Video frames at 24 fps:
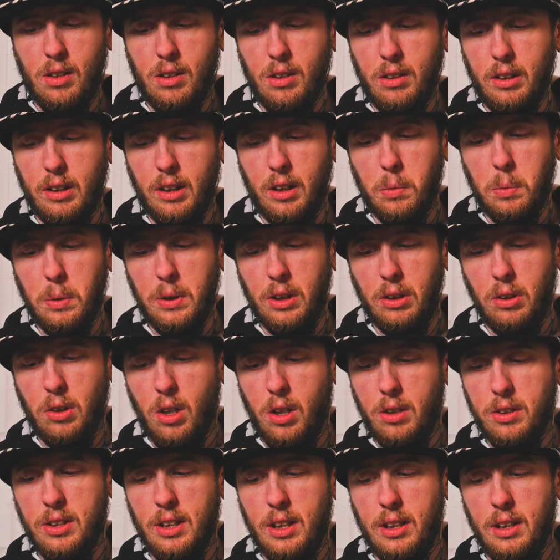earlier with the
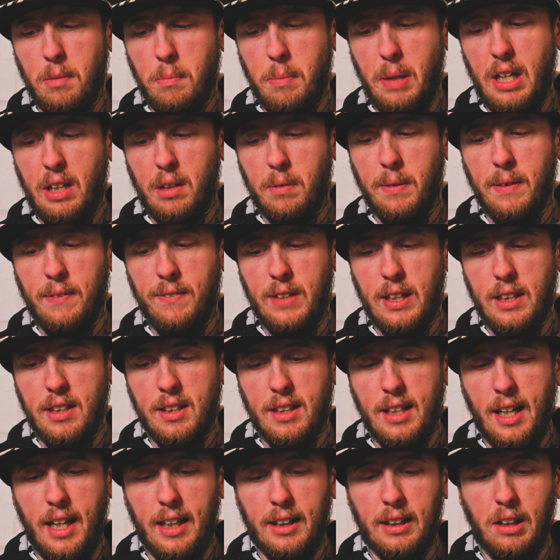cards at the bottom of the
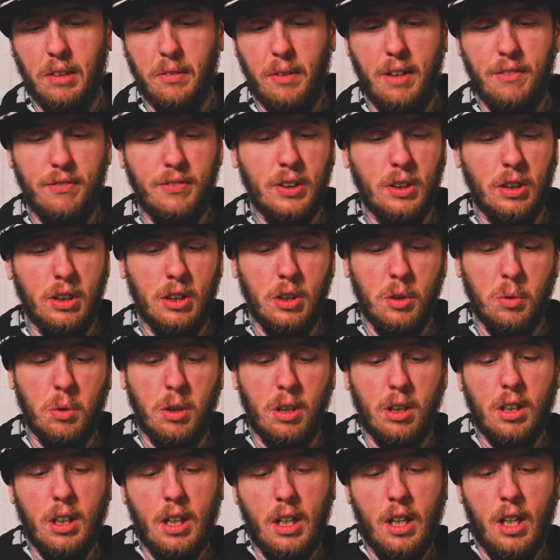deck, you know, I feel like you
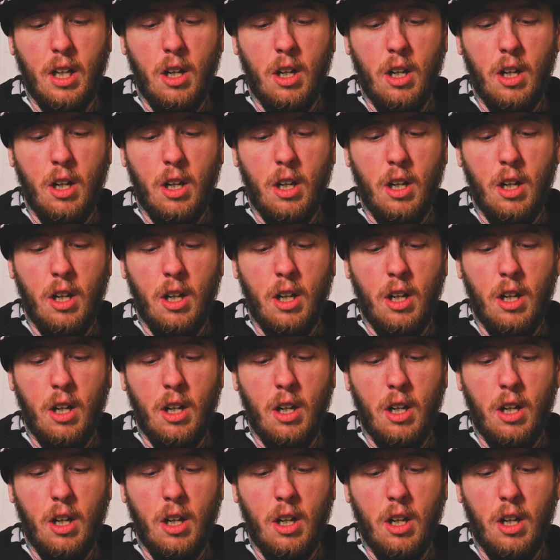were